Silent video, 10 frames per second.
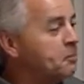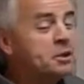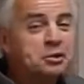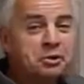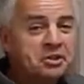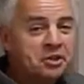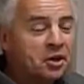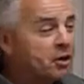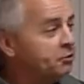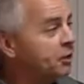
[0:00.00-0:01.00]
Mystery
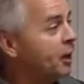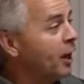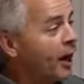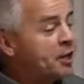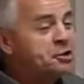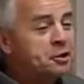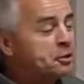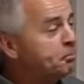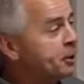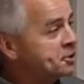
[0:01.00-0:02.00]
solved. No. I took
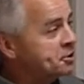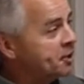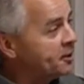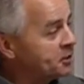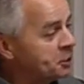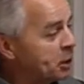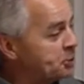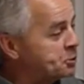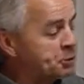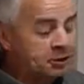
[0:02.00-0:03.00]
the picture. I didn't know what he
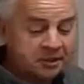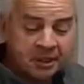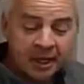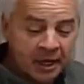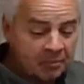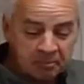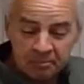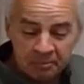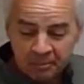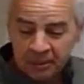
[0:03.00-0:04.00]
was doing at the time.
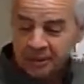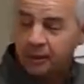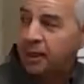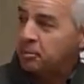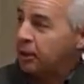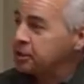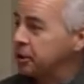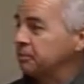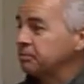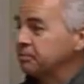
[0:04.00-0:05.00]
It's a great picture.